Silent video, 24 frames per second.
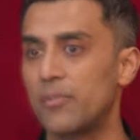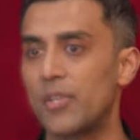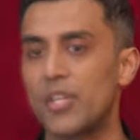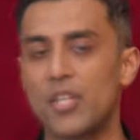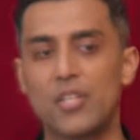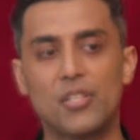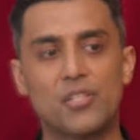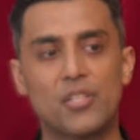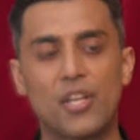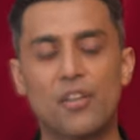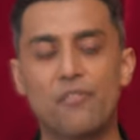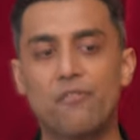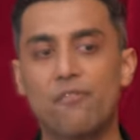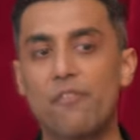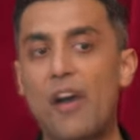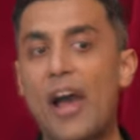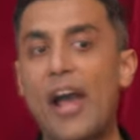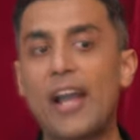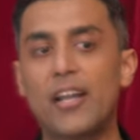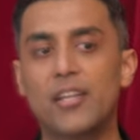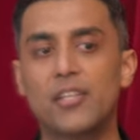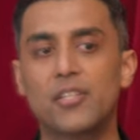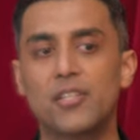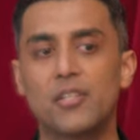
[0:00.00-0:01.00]
He is a
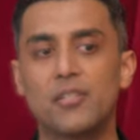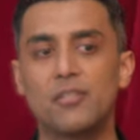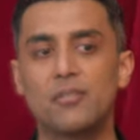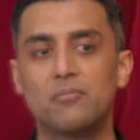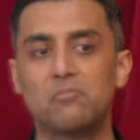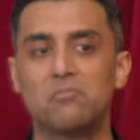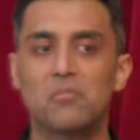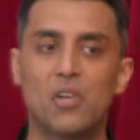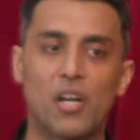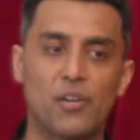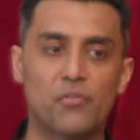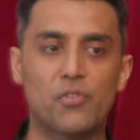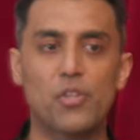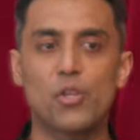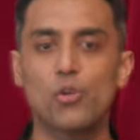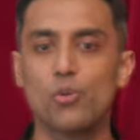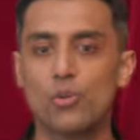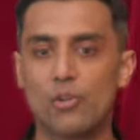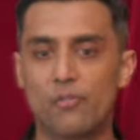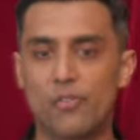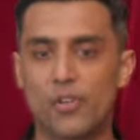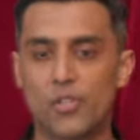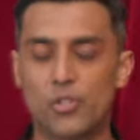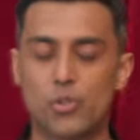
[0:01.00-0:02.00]
fact of the
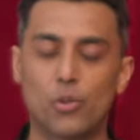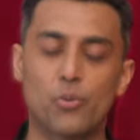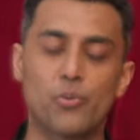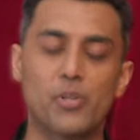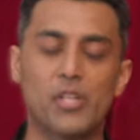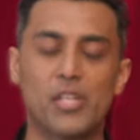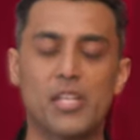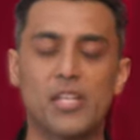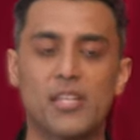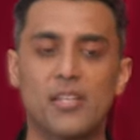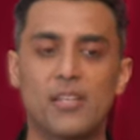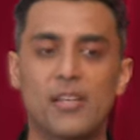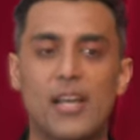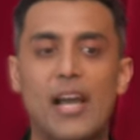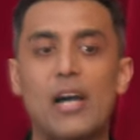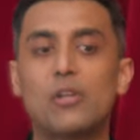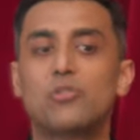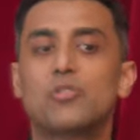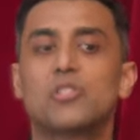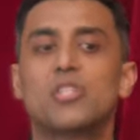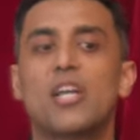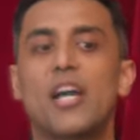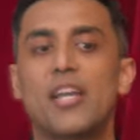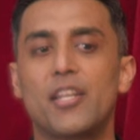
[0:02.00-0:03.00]
universe, or really
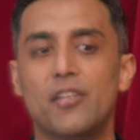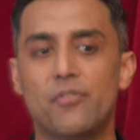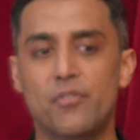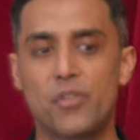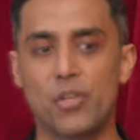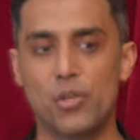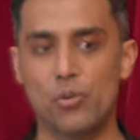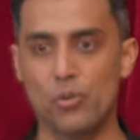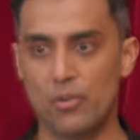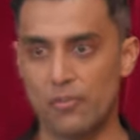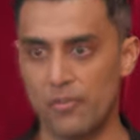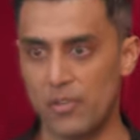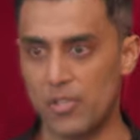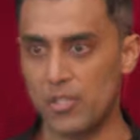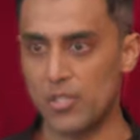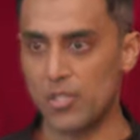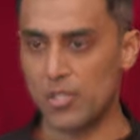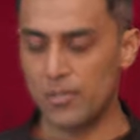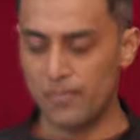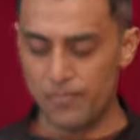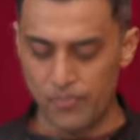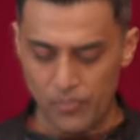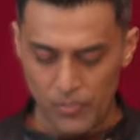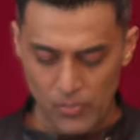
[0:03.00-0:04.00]
outside of the
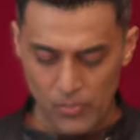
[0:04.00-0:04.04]
universe.